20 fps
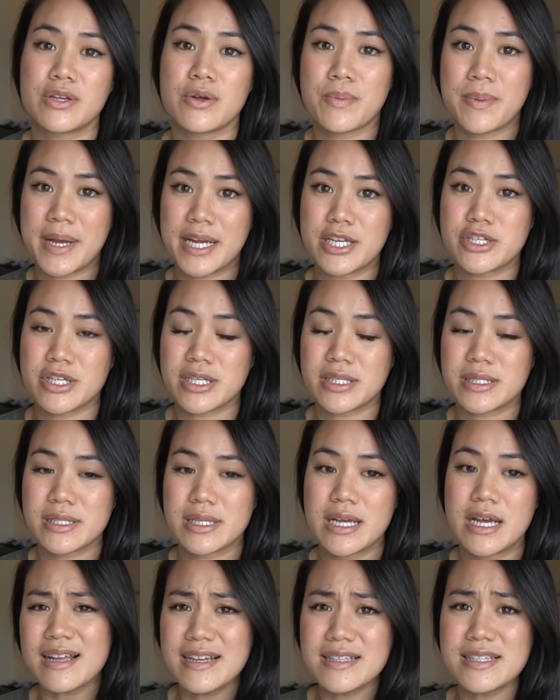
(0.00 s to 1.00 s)
your patients.
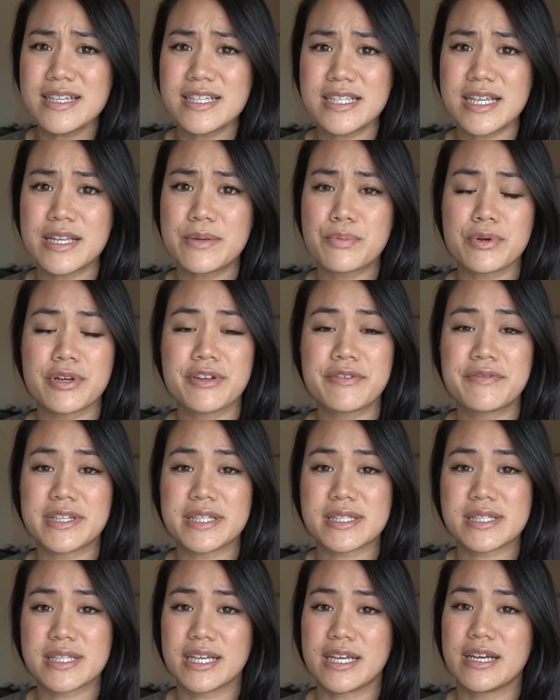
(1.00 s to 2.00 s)
As I said
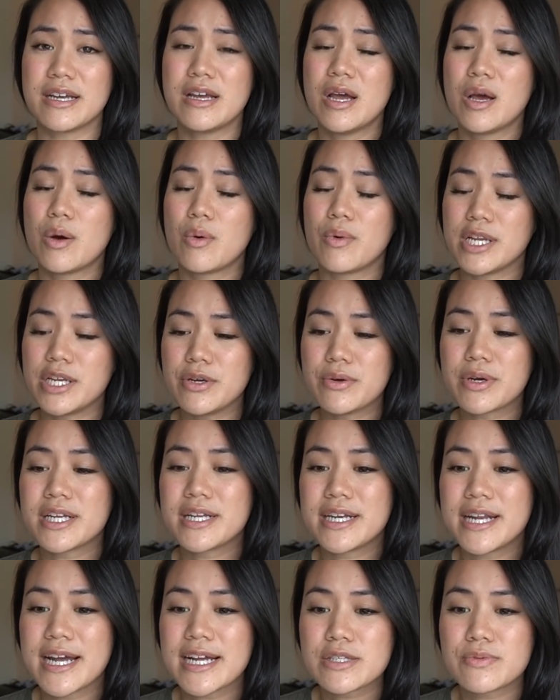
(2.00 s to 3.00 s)
previously, when you
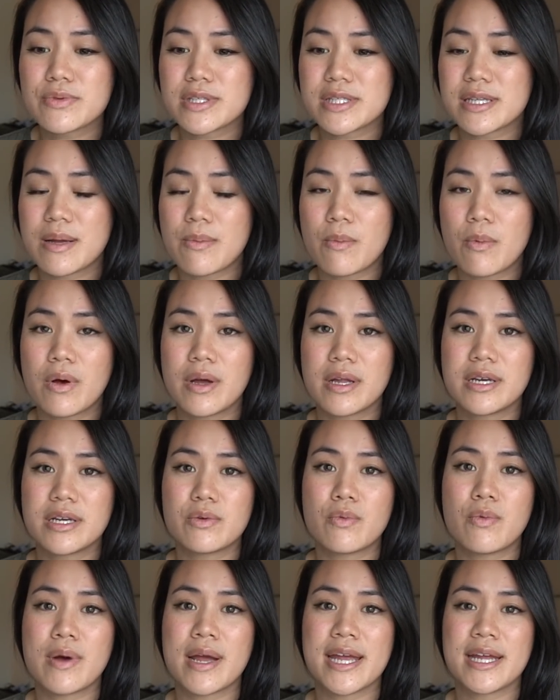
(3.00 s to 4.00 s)
connect with someone,
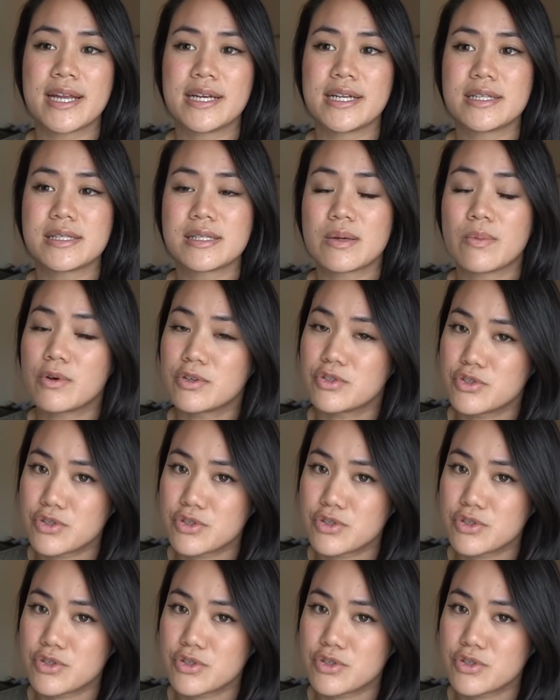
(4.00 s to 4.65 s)
when someone